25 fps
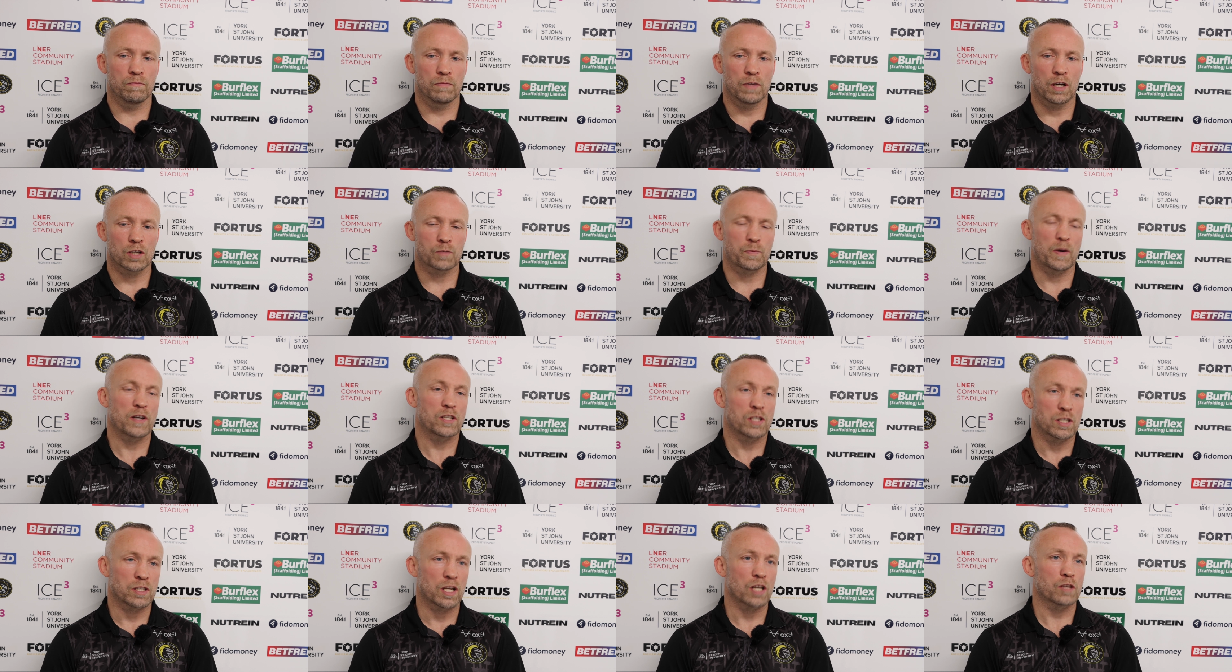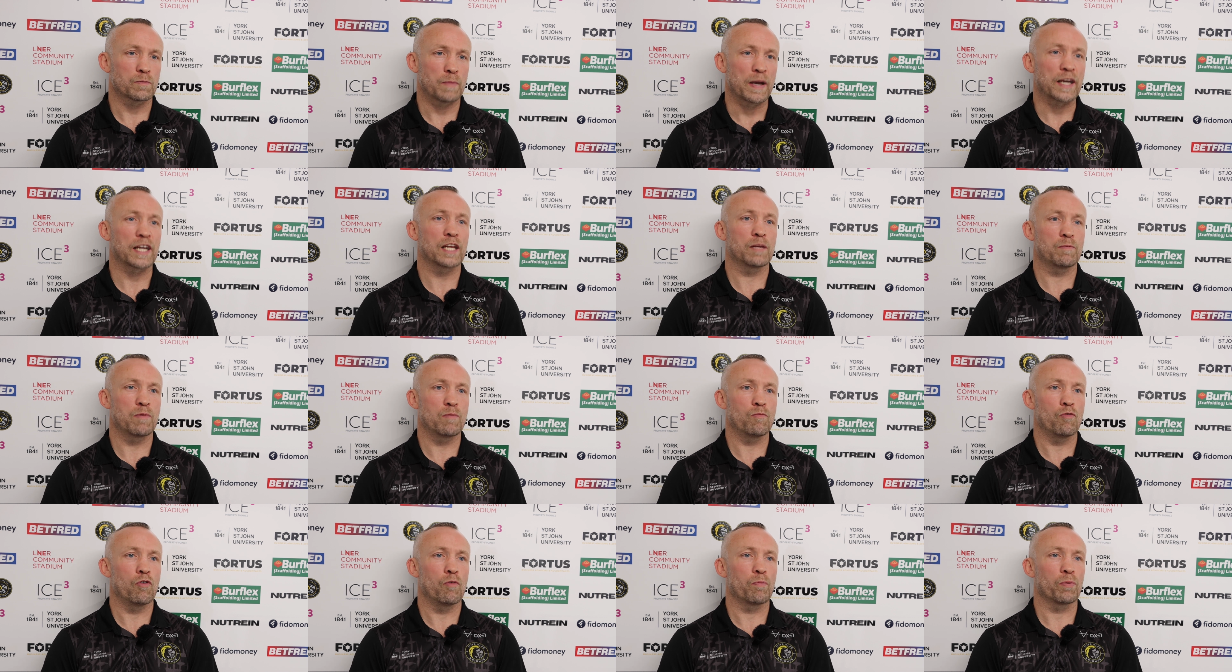I suppose it does make it a
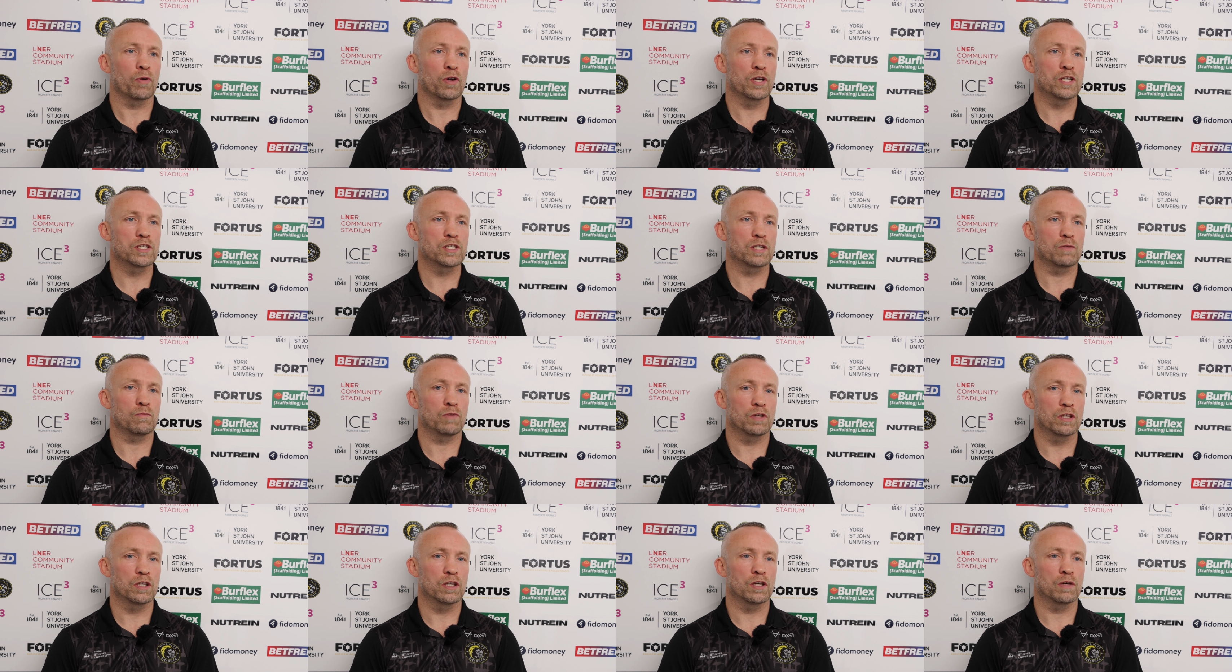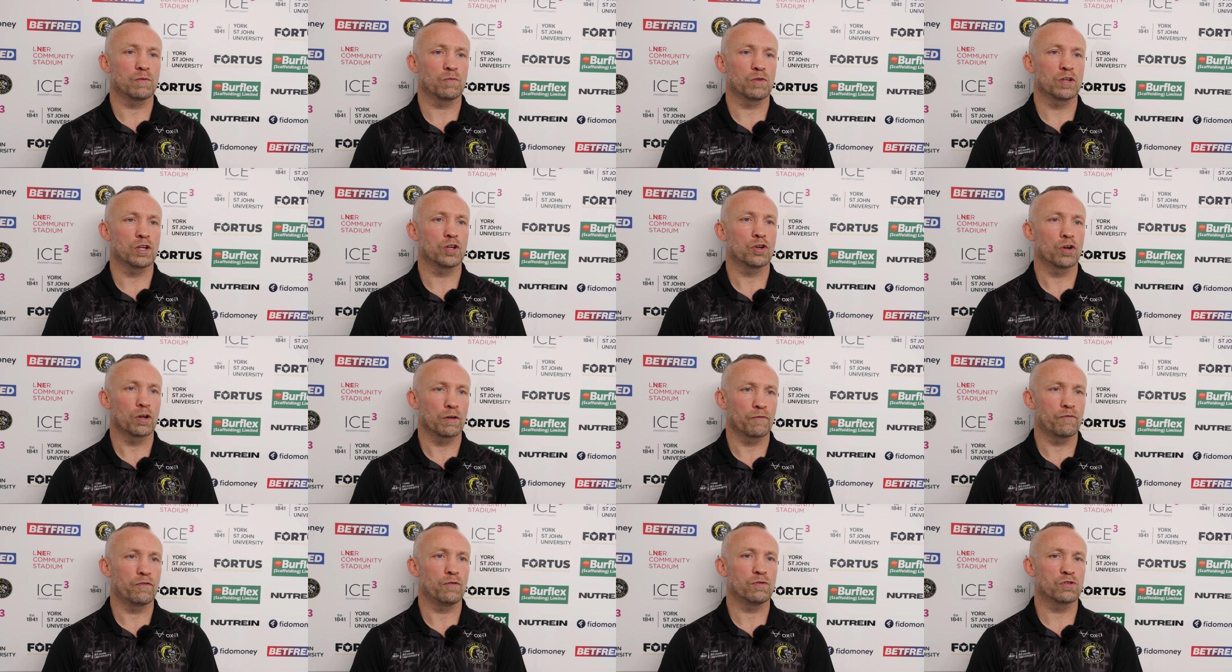bit more pleasing when you're
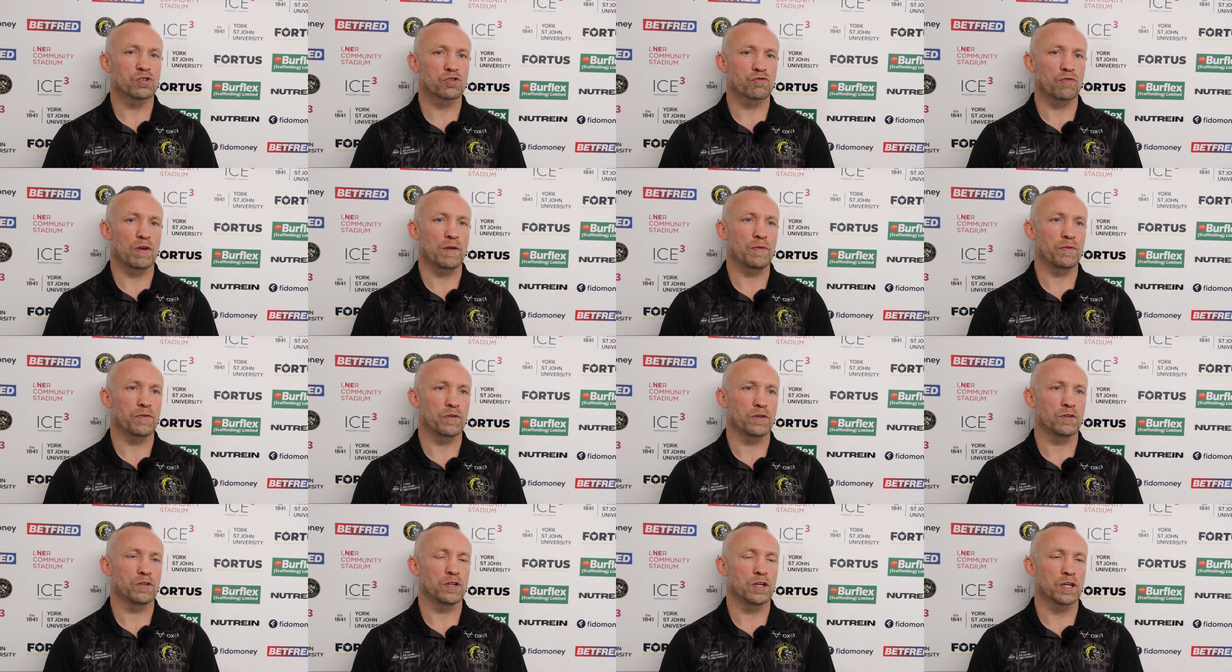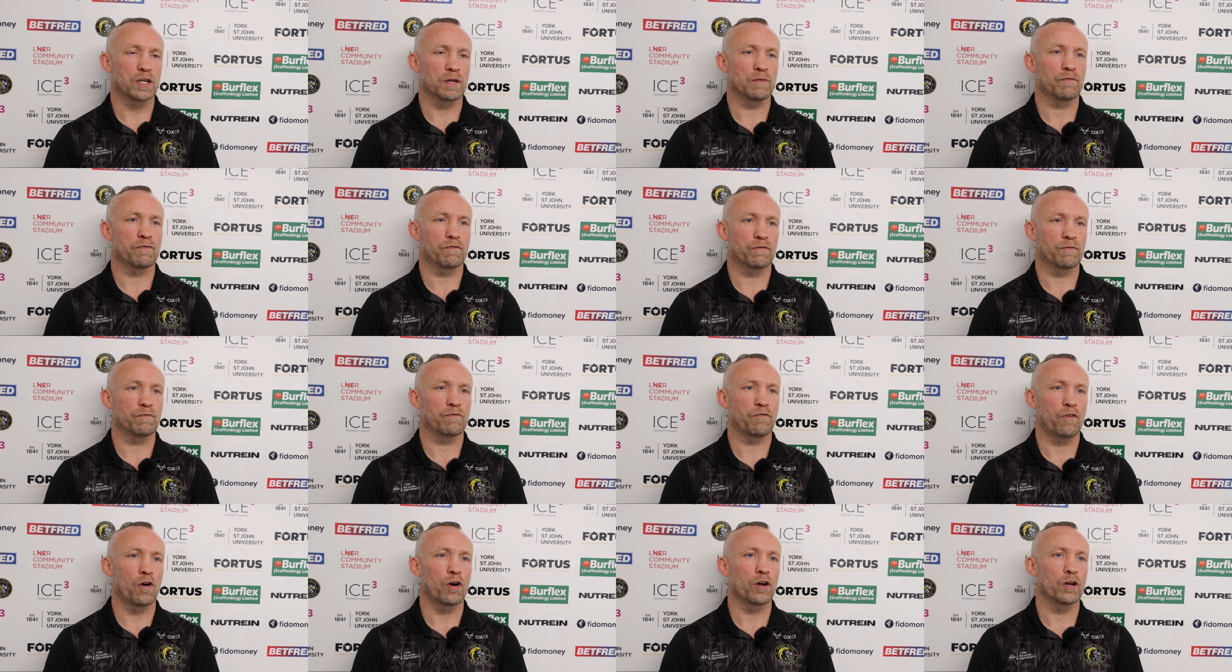not at full strength and you can
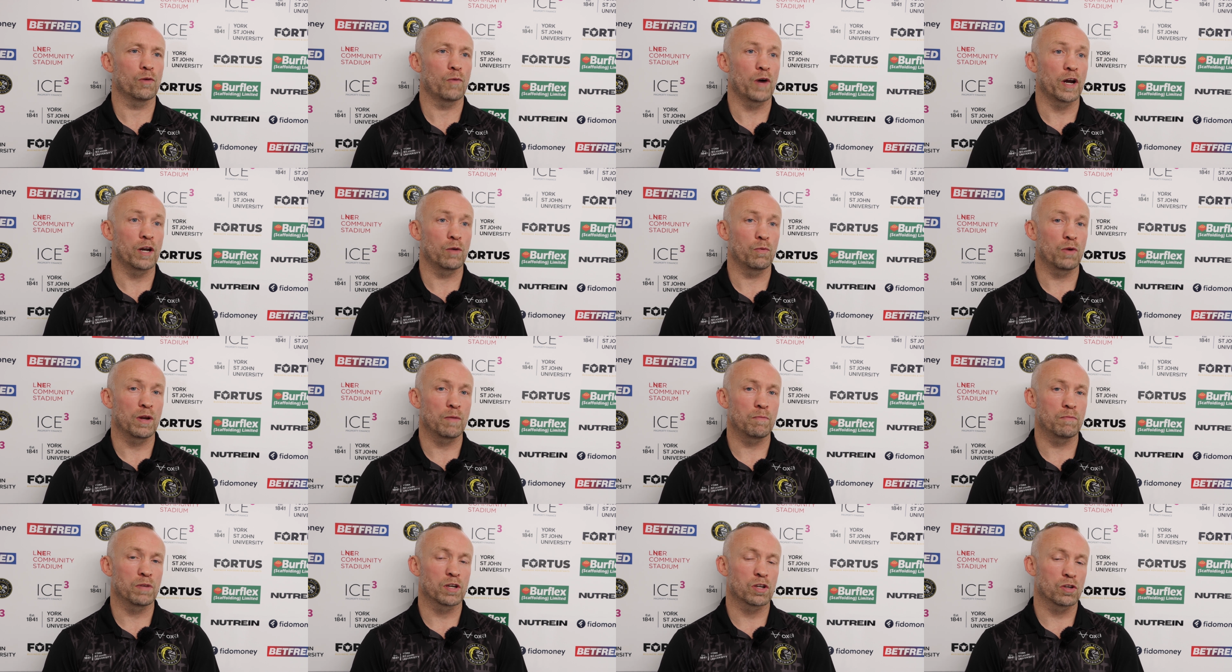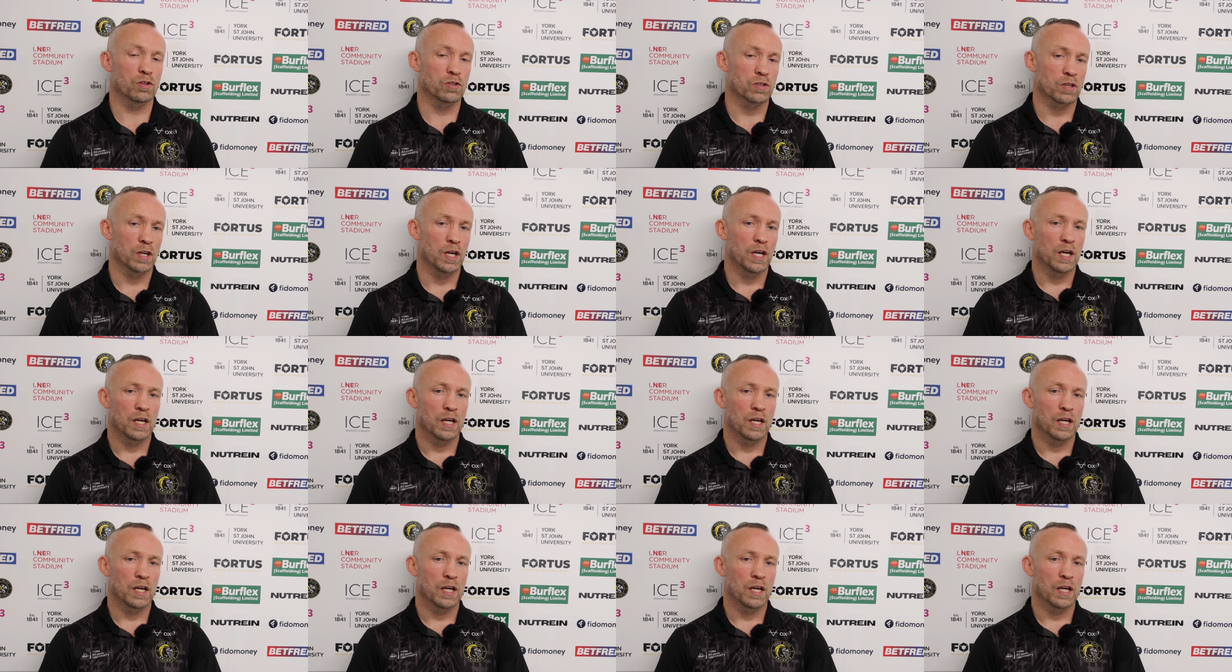find a way to win, because